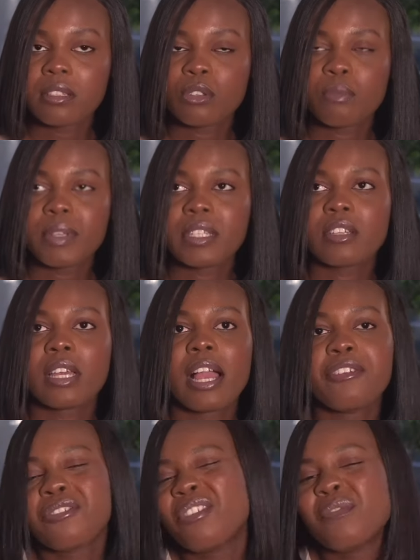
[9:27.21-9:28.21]
So basically
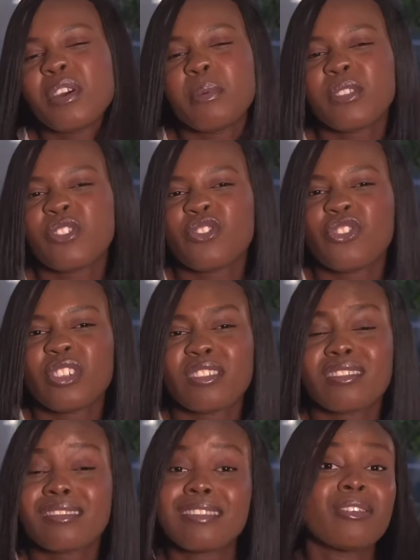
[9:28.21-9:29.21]
how you confirm it is to
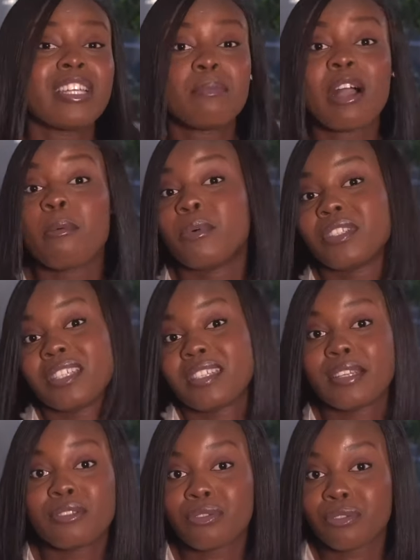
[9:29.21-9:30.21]
just tell them how much they
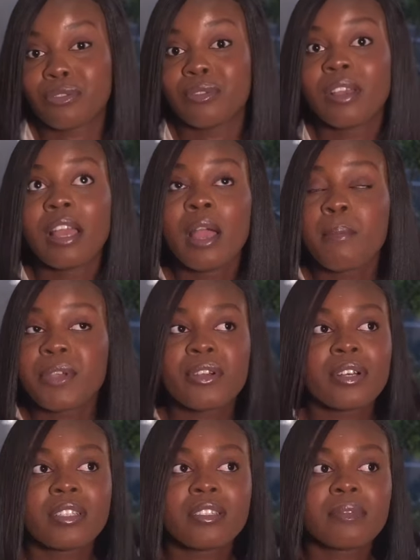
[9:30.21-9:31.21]
sent to you.
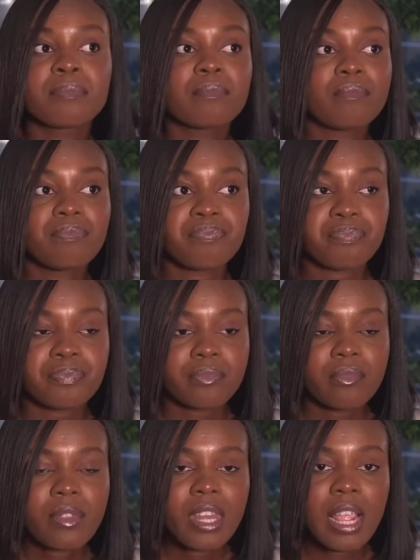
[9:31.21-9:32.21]
Because
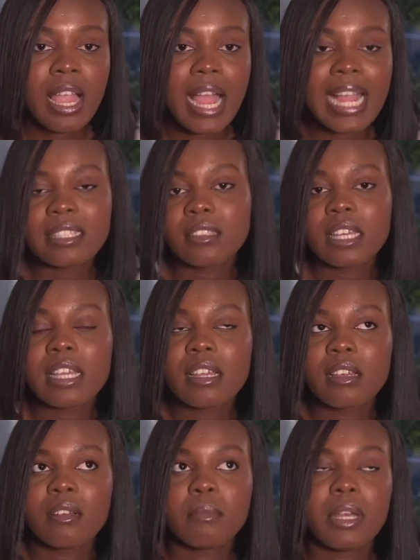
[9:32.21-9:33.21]
I
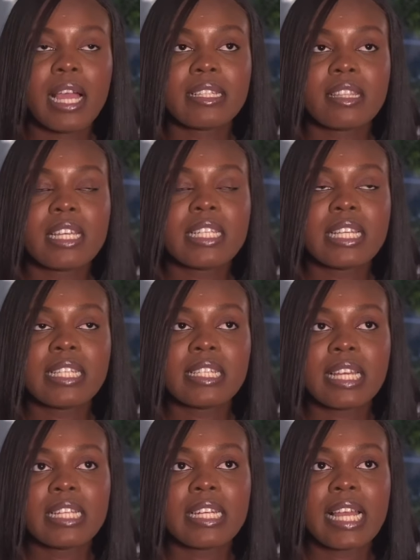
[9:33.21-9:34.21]
think they
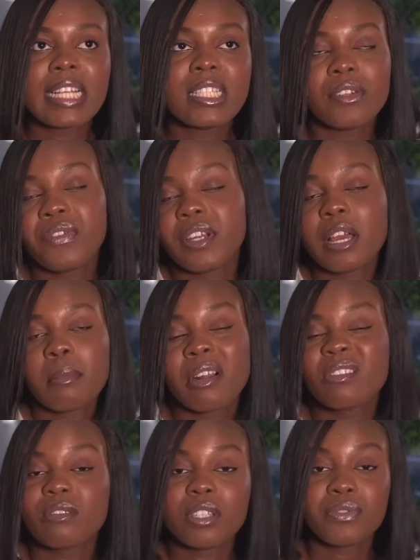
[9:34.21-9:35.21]
send like different
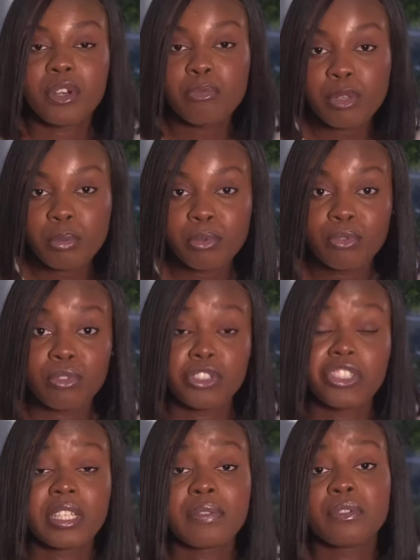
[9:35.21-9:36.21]
amounts to different people. So you
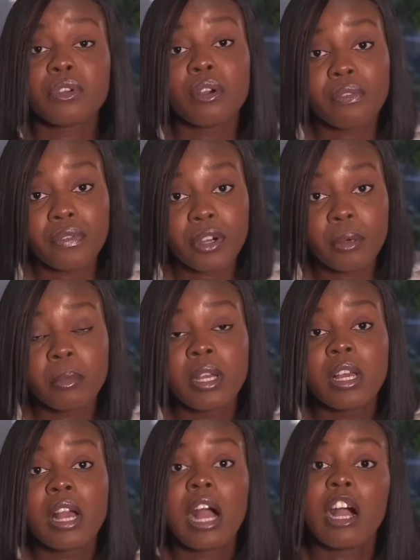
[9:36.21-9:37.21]
just have to confirm
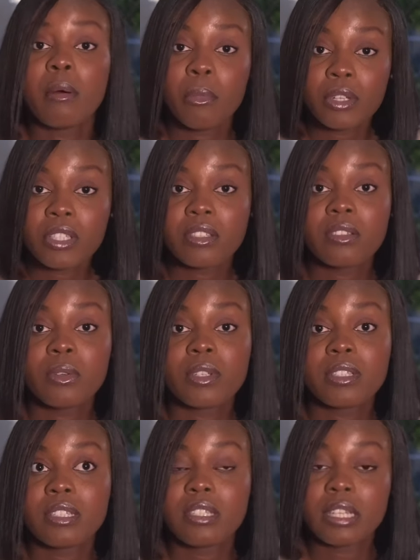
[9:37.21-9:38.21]
how much it
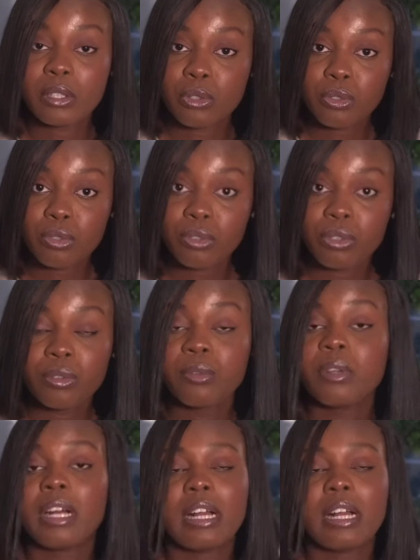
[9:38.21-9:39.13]
was they sent to you.